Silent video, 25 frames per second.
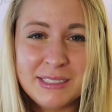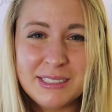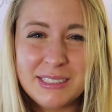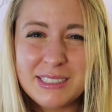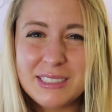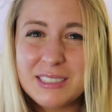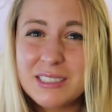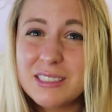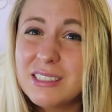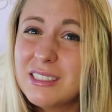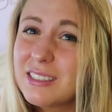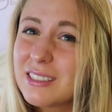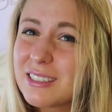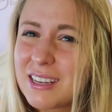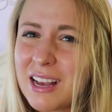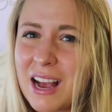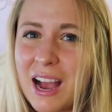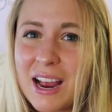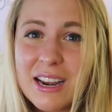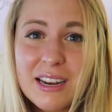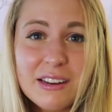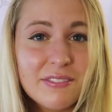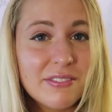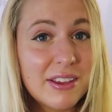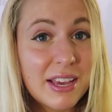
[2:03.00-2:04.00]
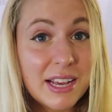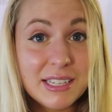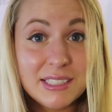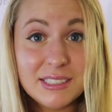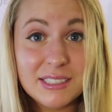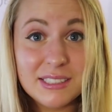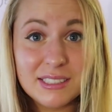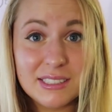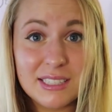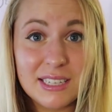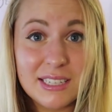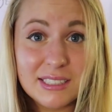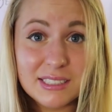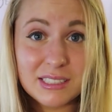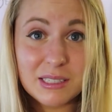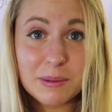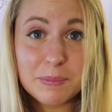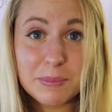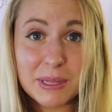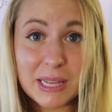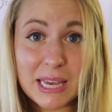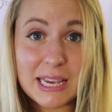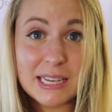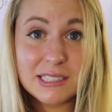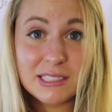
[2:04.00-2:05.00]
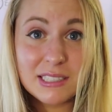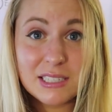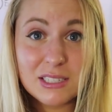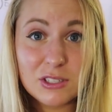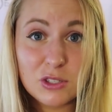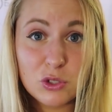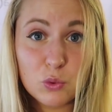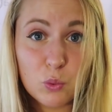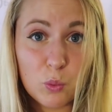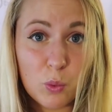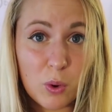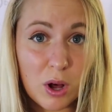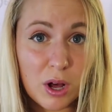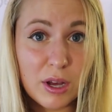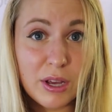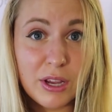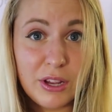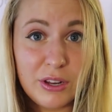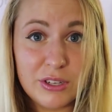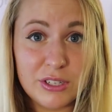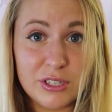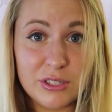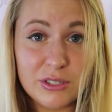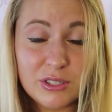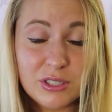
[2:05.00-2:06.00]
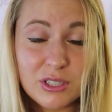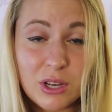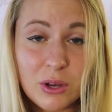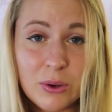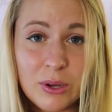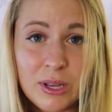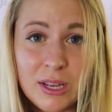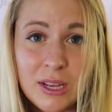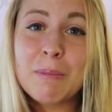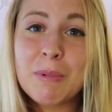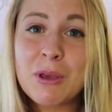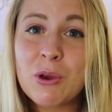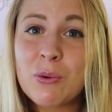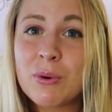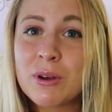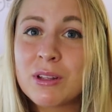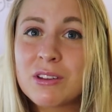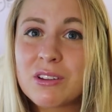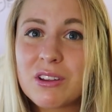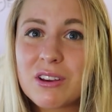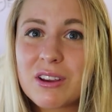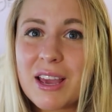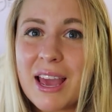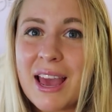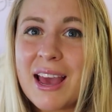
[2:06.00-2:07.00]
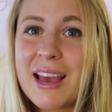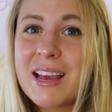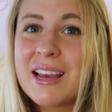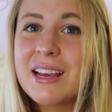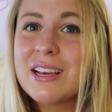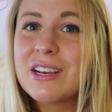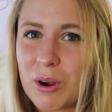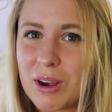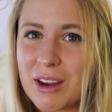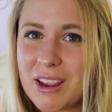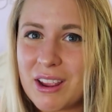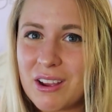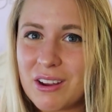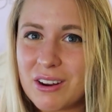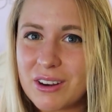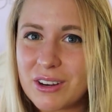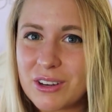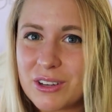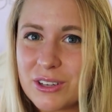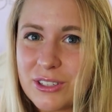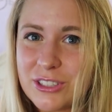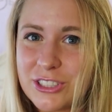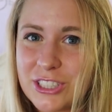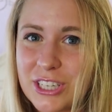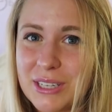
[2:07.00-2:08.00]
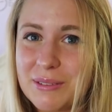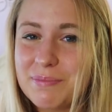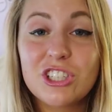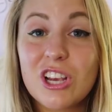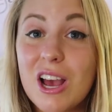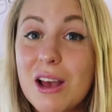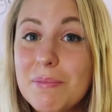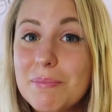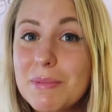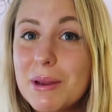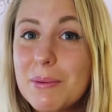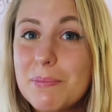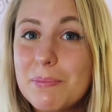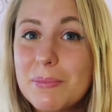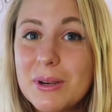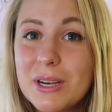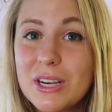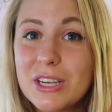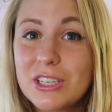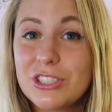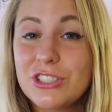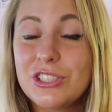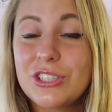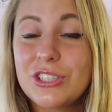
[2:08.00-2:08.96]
and still kind of get to see some places while you do so, maybe you want to look at working on a cruise ship. Job number